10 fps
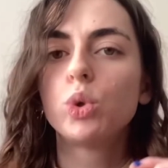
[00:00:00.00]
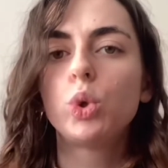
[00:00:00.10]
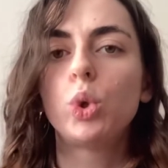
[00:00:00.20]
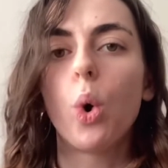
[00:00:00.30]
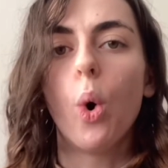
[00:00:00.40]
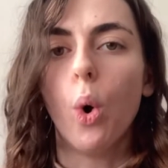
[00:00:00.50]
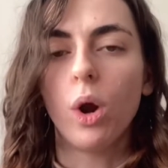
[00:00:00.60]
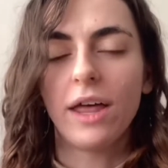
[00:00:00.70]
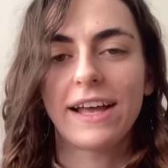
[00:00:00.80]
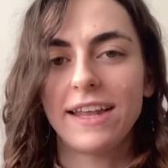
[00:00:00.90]
dol.
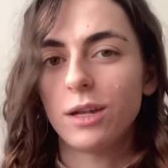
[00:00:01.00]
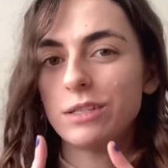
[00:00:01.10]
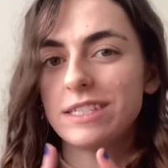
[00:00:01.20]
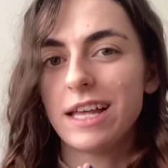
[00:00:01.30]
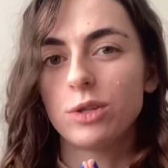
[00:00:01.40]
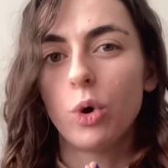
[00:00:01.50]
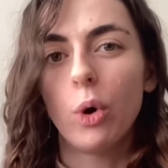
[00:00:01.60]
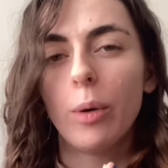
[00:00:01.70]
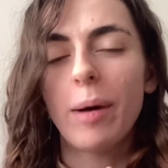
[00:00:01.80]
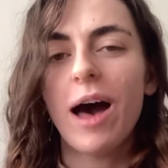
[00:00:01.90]
Again, notice that
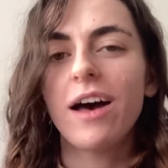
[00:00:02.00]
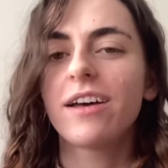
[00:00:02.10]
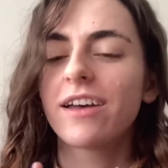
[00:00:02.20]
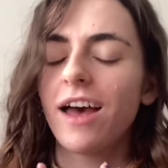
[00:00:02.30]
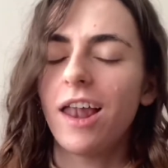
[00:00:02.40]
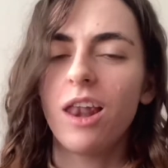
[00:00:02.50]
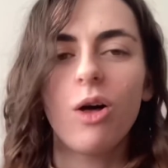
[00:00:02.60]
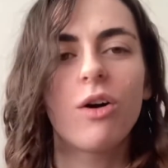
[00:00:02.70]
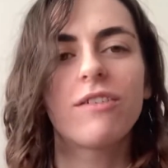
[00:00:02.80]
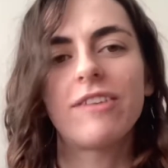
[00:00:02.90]
torbach, a
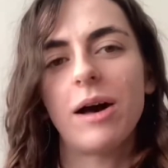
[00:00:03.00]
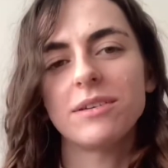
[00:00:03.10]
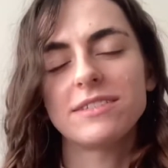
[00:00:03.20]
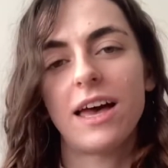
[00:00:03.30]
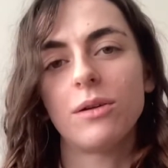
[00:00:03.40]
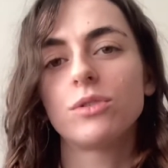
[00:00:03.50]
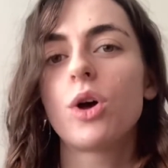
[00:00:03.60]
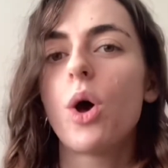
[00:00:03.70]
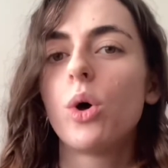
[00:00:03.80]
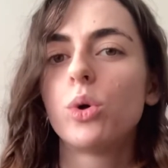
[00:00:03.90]
long vowel sound,
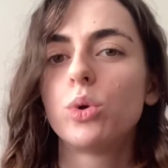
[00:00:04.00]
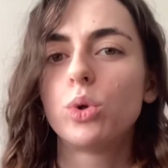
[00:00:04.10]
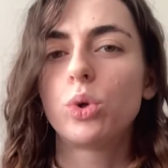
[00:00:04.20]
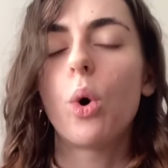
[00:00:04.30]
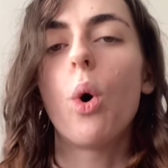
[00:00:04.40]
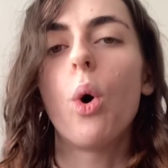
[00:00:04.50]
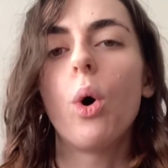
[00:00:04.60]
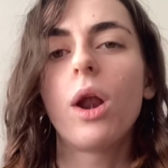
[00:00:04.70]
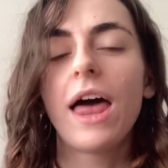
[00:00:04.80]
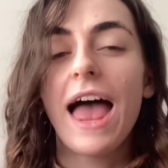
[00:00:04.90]

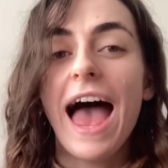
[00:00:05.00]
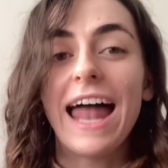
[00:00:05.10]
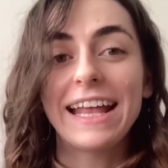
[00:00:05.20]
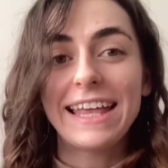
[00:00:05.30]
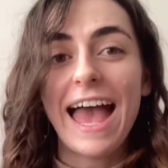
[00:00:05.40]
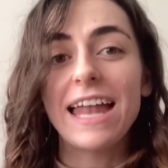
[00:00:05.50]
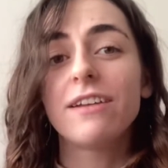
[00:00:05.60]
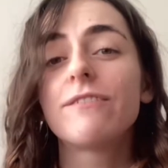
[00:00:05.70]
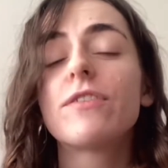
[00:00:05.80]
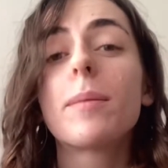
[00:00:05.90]
dol. And
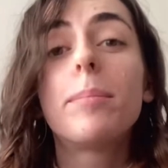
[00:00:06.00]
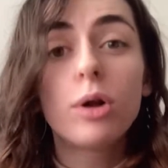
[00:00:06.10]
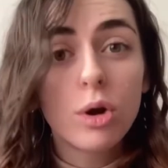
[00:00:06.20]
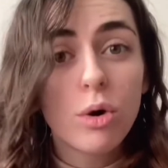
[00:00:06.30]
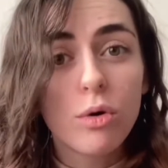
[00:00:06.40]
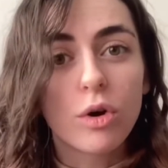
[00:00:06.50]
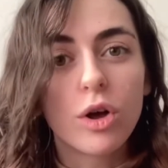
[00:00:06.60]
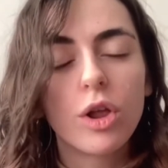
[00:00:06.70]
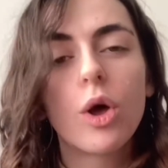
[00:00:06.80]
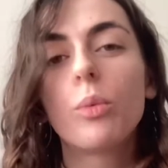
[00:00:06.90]
again, for the
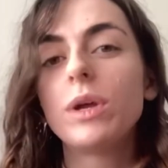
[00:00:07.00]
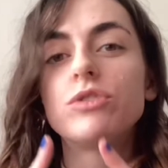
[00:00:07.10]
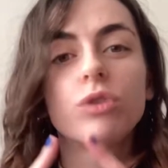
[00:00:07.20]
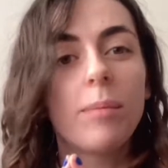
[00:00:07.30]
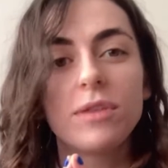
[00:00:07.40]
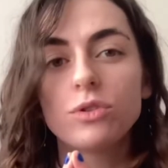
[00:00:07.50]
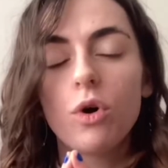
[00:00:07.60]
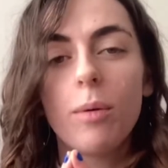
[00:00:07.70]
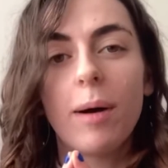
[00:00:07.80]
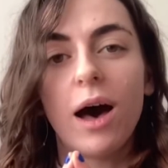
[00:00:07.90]
plural, we drop the
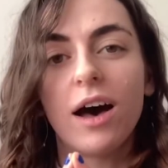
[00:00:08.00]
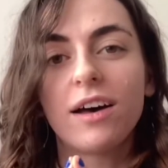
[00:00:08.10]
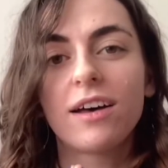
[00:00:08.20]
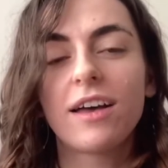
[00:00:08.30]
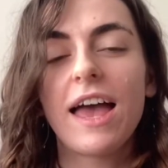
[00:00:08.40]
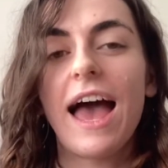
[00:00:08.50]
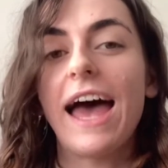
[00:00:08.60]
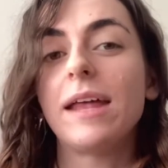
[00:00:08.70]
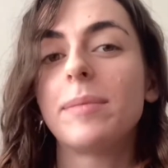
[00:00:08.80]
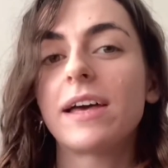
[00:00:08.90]
torbach
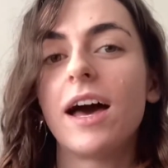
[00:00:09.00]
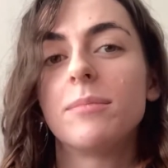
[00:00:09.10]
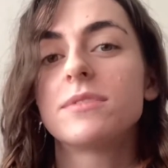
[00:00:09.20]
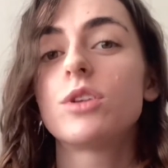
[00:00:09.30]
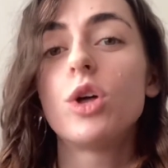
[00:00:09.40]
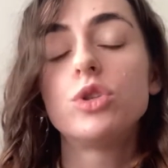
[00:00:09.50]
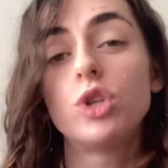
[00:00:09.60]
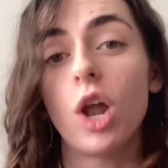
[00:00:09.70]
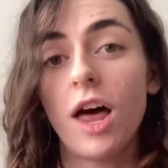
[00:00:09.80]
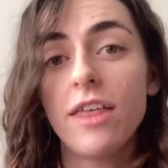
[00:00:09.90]
and it becomes
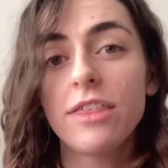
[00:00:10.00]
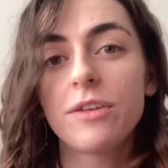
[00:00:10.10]
dolad,